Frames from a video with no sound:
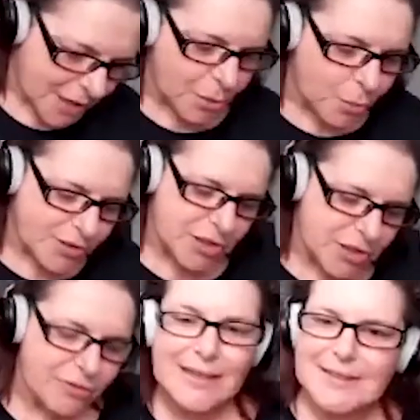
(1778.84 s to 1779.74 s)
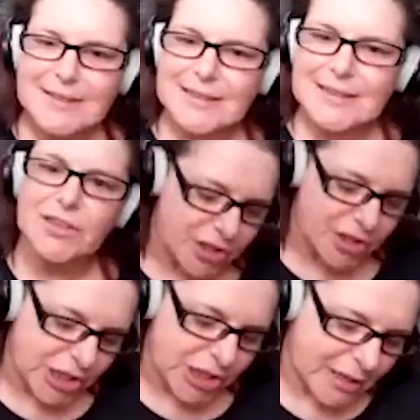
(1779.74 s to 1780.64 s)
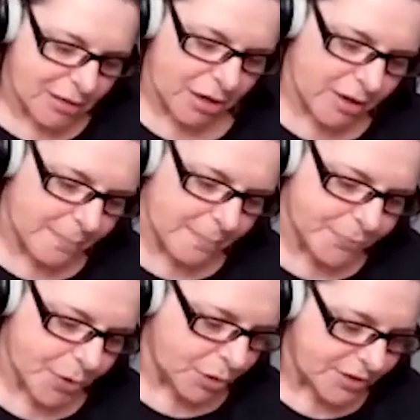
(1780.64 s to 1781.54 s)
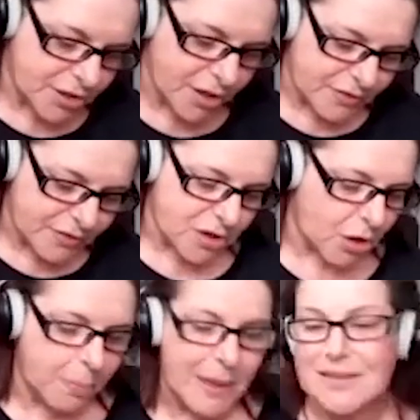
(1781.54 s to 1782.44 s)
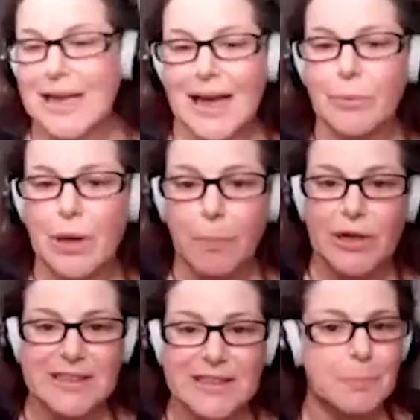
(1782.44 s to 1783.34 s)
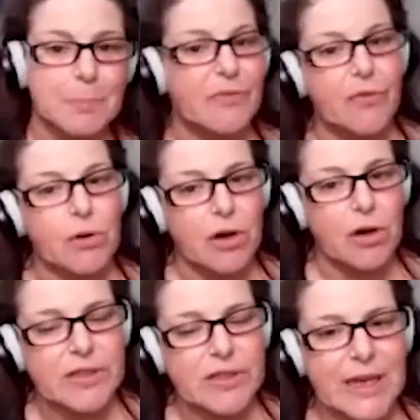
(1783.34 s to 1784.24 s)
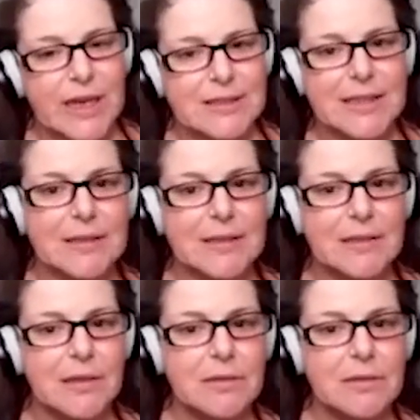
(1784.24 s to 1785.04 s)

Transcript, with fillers: so, what's your exit strategy? Um, will the service go back to how it operated before COVID nineteen?